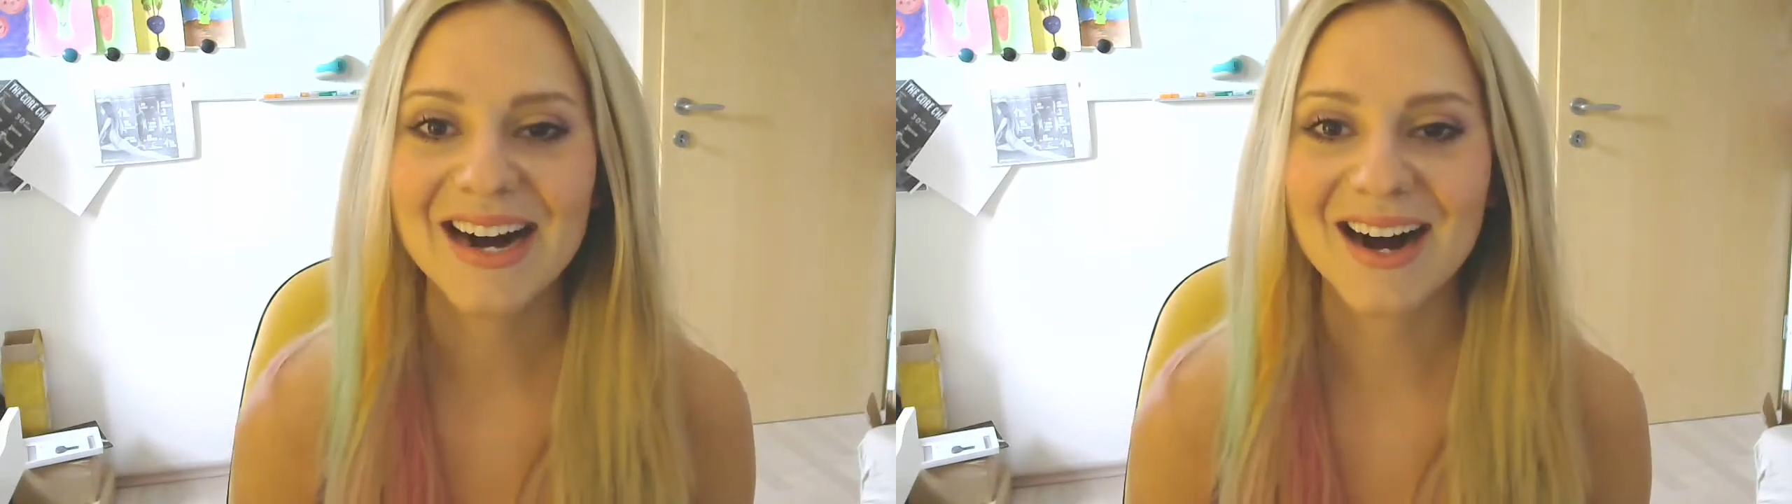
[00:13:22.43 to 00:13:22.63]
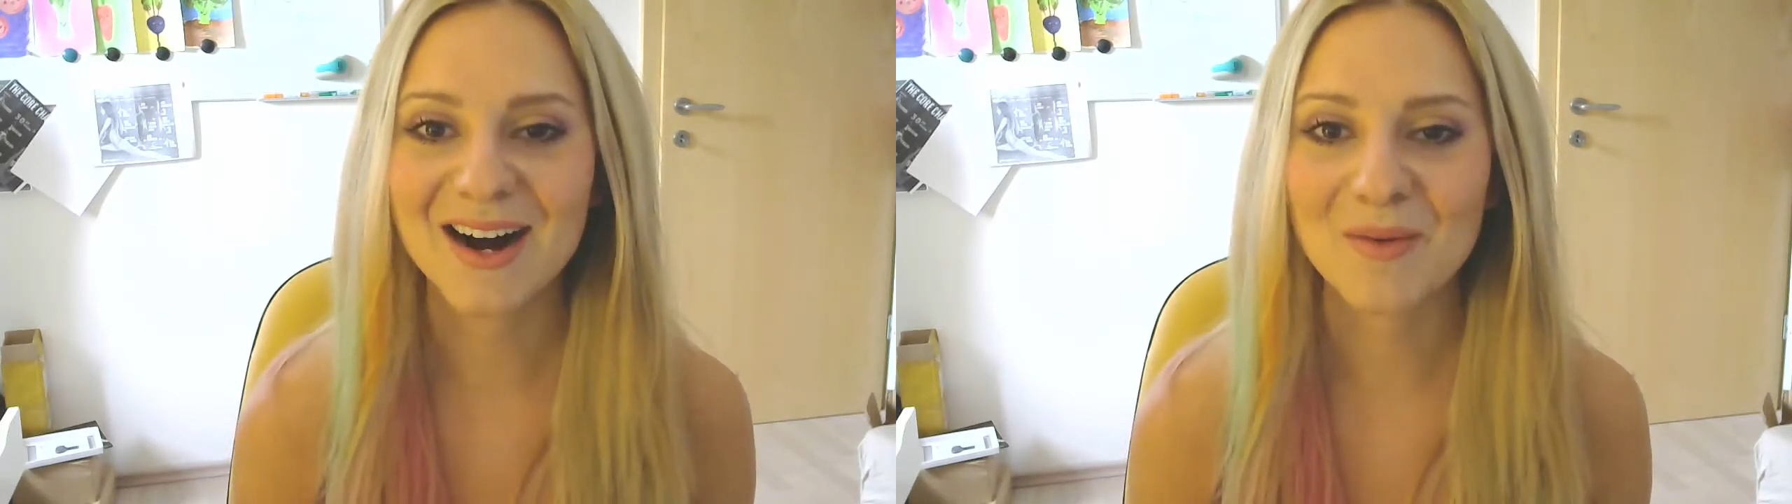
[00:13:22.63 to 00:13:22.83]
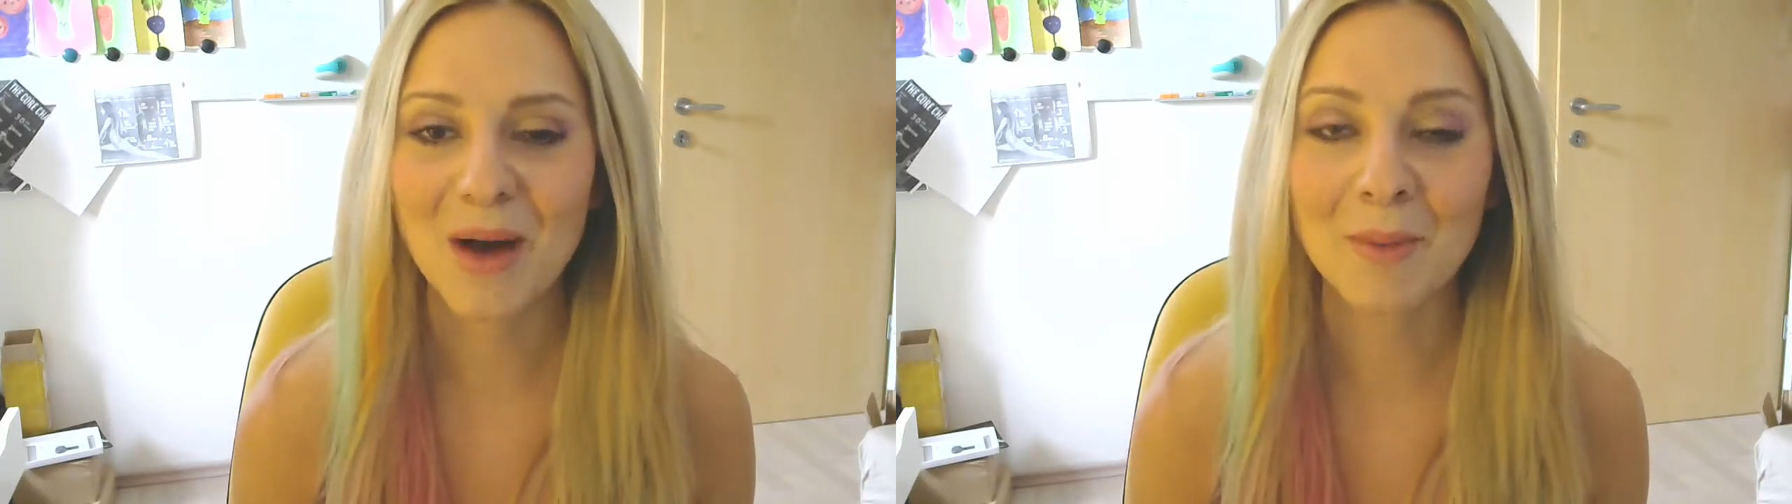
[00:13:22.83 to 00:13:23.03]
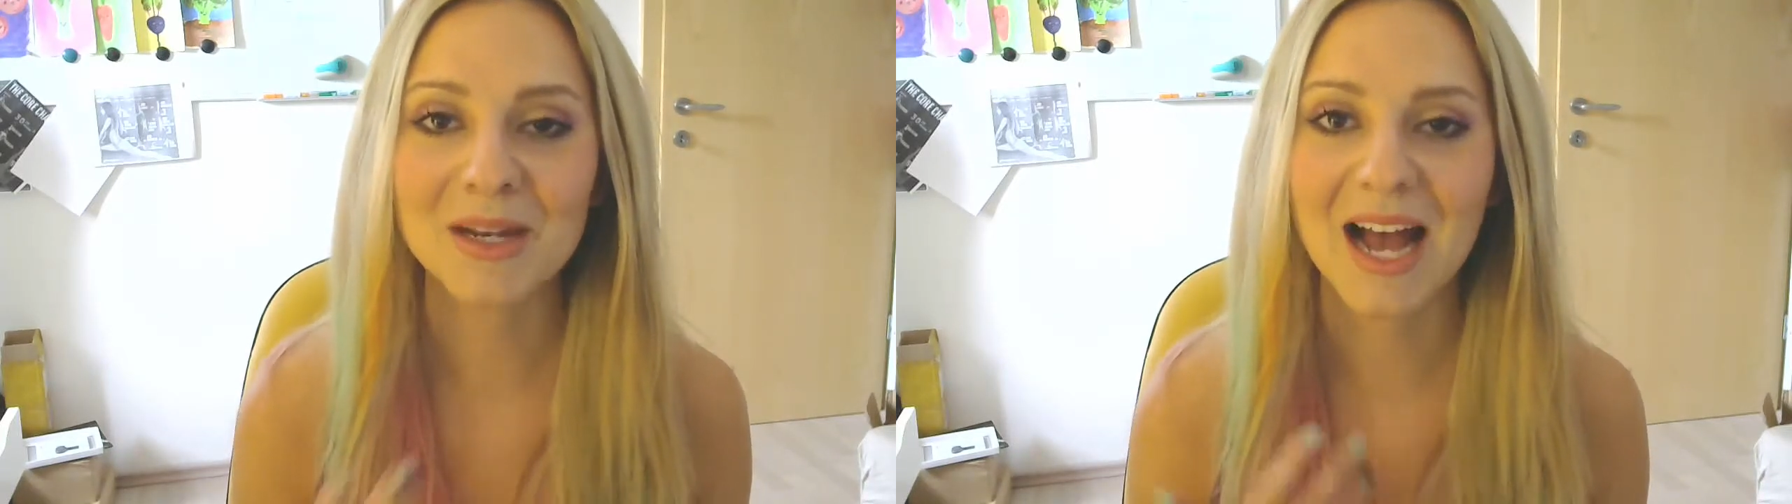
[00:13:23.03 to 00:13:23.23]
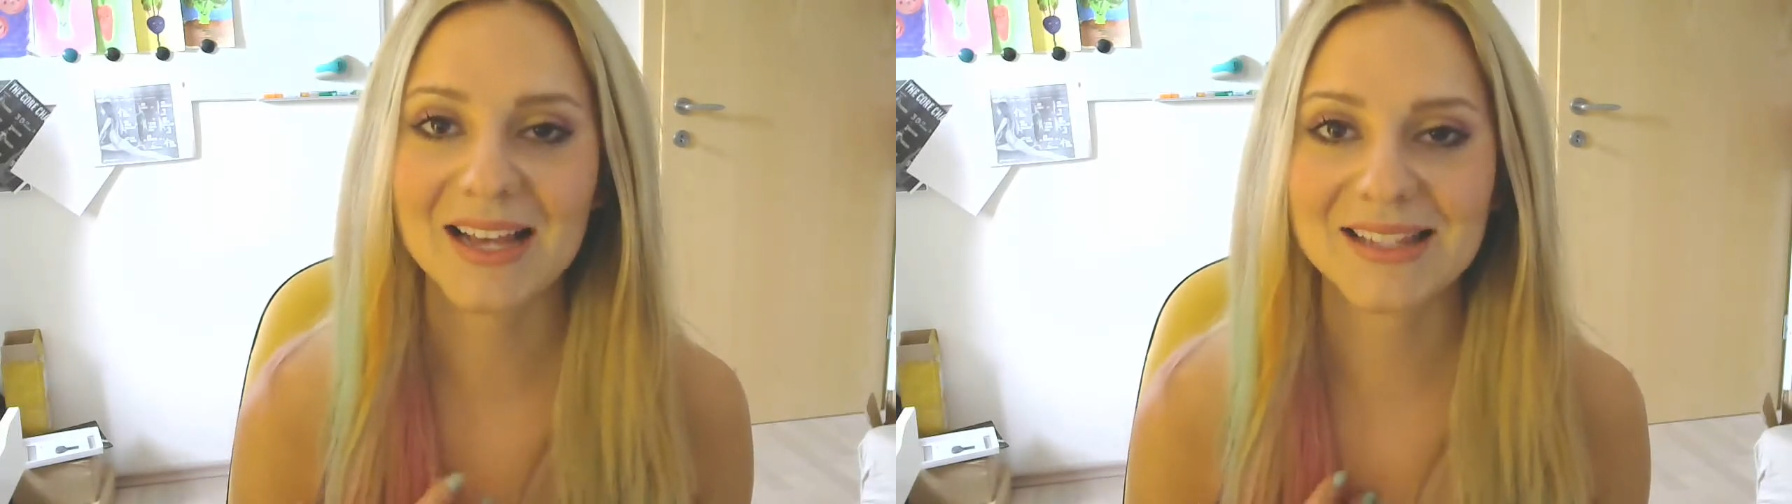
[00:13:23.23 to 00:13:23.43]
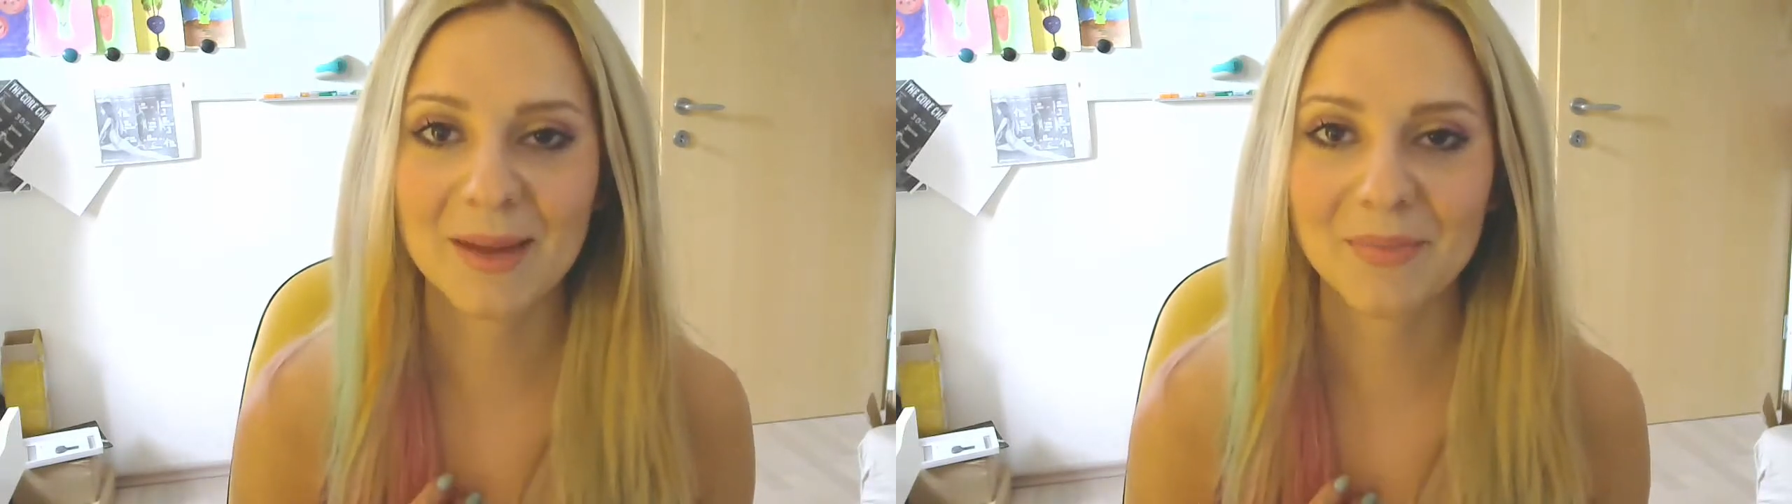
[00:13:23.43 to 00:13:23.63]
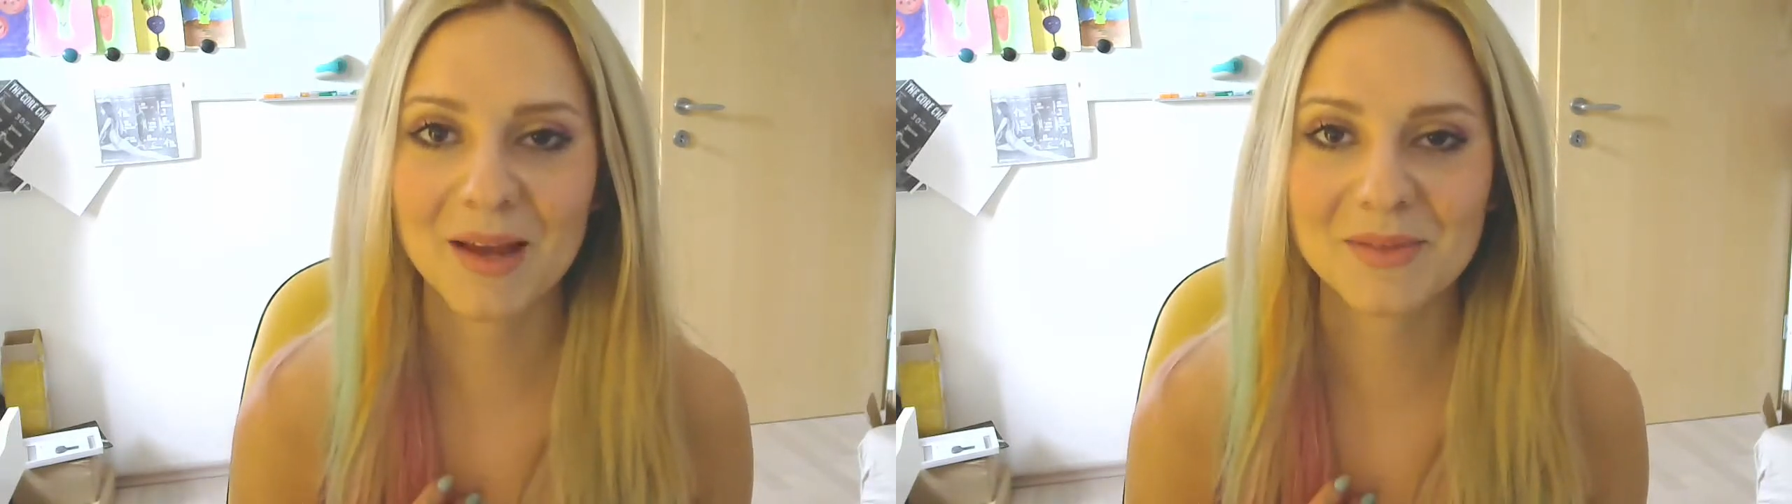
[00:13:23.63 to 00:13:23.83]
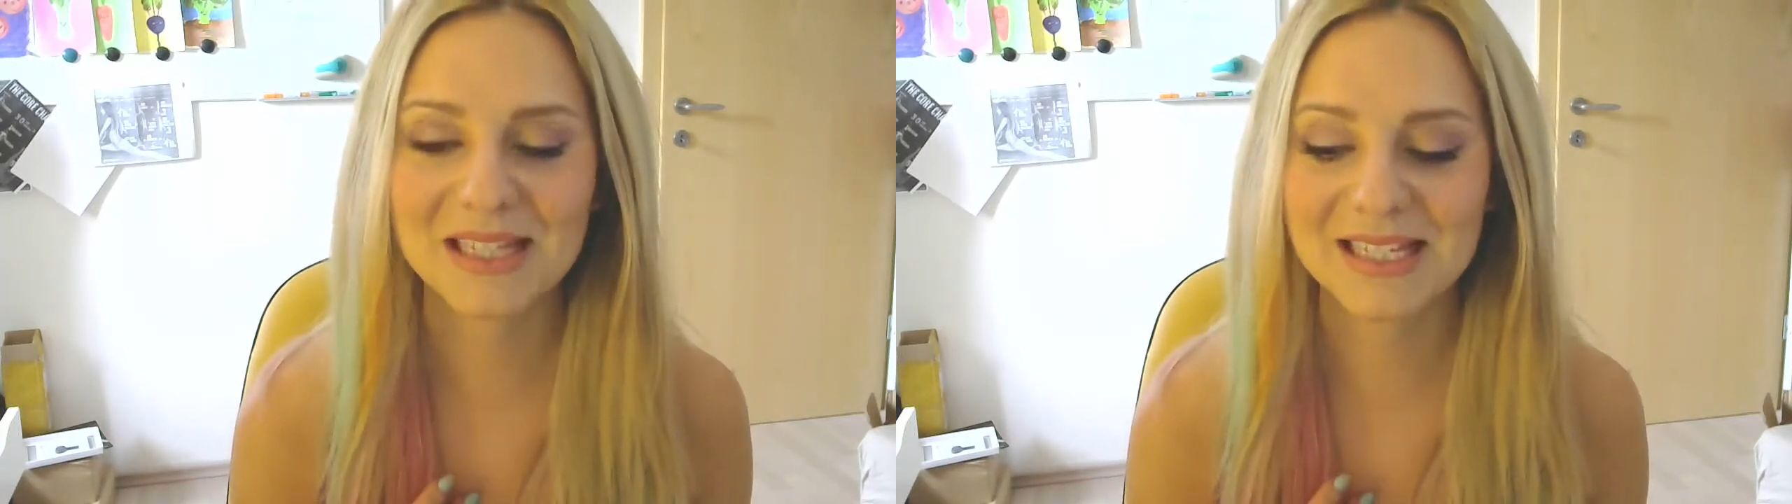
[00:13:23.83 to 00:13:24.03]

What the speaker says: I mean, I sometimes